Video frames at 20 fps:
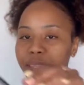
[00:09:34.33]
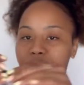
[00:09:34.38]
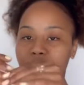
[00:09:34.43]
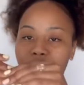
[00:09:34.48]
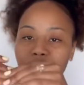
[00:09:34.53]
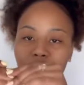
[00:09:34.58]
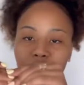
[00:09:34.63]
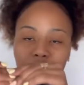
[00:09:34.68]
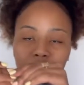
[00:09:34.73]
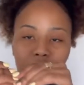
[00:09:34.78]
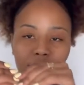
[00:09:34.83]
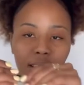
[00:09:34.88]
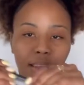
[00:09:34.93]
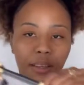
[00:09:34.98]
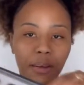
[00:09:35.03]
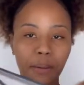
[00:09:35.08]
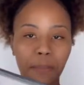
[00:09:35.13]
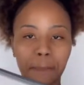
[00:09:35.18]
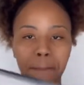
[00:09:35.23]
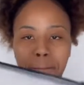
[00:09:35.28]
then
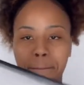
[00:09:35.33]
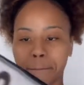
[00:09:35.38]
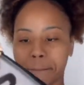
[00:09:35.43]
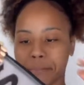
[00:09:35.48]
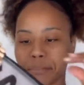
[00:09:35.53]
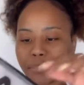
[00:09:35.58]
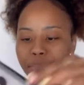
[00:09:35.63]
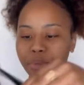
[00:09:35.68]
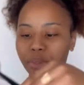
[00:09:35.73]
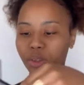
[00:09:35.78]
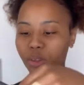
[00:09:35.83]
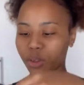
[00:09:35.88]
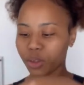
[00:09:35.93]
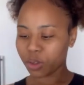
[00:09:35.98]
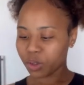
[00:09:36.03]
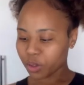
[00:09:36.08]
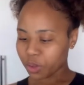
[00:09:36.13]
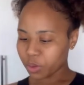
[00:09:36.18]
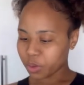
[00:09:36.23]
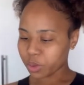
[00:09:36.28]

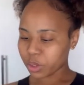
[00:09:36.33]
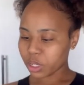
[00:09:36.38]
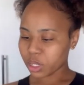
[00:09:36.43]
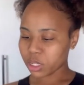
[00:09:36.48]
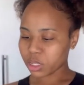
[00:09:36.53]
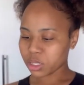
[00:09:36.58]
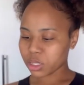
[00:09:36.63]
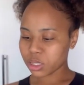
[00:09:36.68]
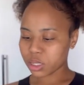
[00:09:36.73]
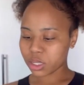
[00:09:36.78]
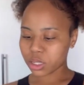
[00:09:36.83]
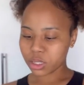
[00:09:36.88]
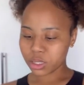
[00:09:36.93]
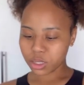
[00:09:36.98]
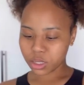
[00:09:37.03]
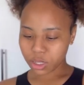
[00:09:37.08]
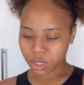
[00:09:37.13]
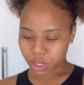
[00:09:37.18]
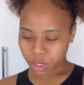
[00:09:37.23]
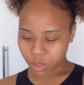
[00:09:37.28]
what is
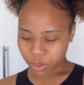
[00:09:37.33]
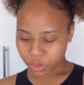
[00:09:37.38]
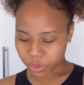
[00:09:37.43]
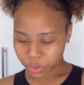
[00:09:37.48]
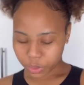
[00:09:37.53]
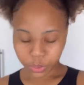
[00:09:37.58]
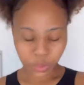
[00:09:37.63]
this now